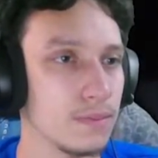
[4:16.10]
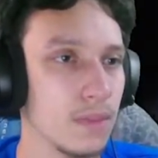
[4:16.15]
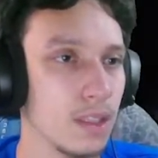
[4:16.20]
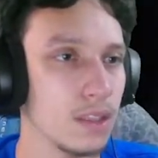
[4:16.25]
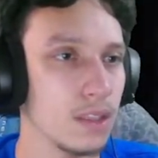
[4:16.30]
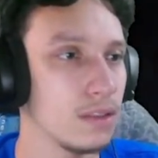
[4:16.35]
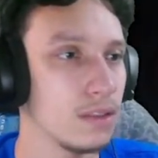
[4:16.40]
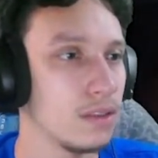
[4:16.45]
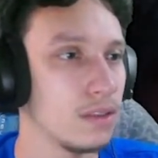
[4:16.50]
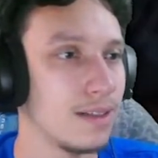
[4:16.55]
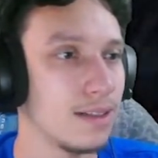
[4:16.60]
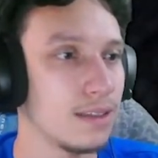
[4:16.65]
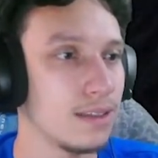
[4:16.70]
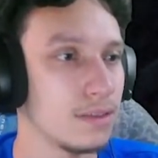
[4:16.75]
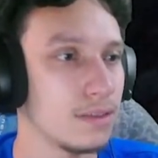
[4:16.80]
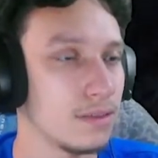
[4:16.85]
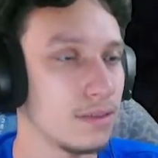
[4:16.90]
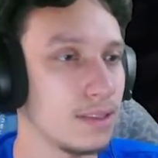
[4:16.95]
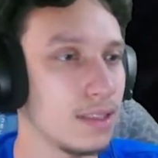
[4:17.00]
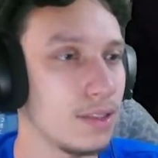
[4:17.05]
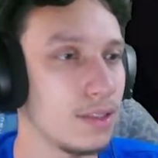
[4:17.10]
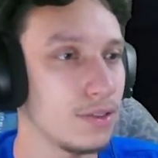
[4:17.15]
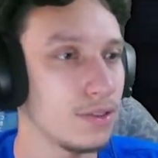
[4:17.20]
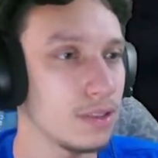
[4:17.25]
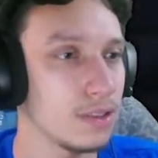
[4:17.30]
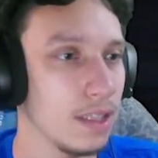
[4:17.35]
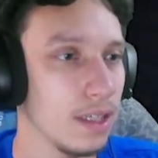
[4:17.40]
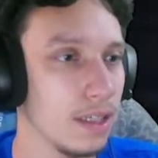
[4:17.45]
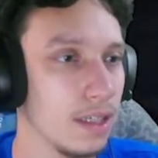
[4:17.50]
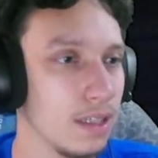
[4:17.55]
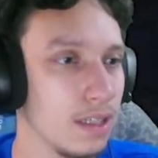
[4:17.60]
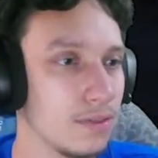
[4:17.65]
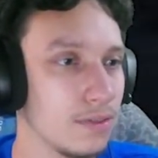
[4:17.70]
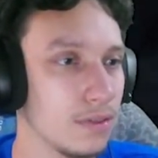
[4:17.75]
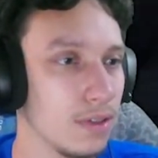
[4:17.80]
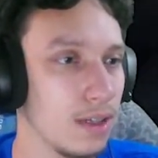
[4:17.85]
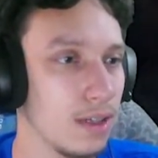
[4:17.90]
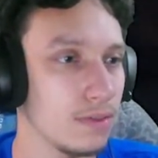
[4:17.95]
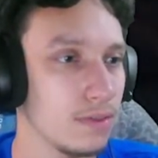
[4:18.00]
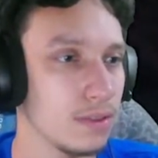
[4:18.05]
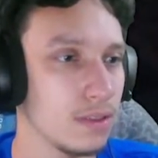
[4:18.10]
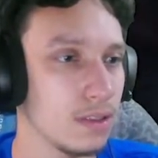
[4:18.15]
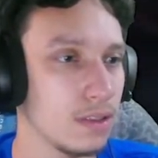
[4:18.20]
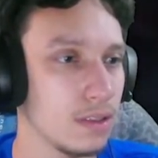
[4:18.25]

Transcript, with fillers: You don't. Stay here forever.